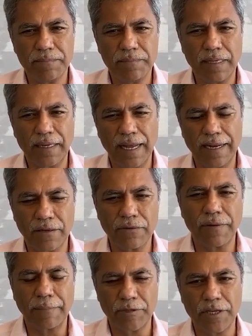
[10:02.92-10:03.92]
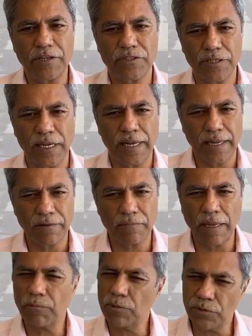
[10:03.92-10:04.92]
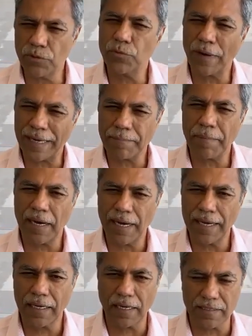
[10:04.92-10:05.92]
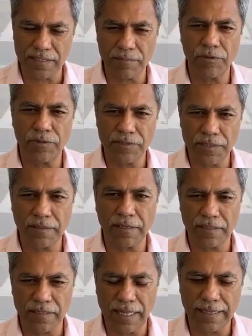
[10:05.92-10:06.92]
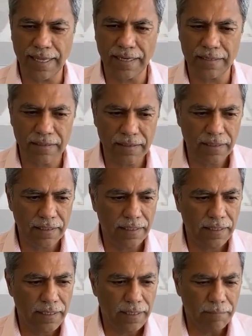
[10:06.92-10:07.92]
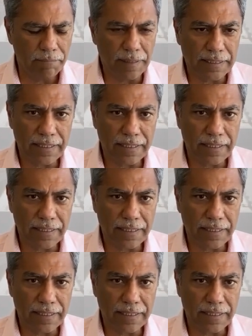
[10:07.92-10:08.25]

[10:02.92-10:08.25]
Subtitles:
I had a good reputation and I would do right by customers and things like that. But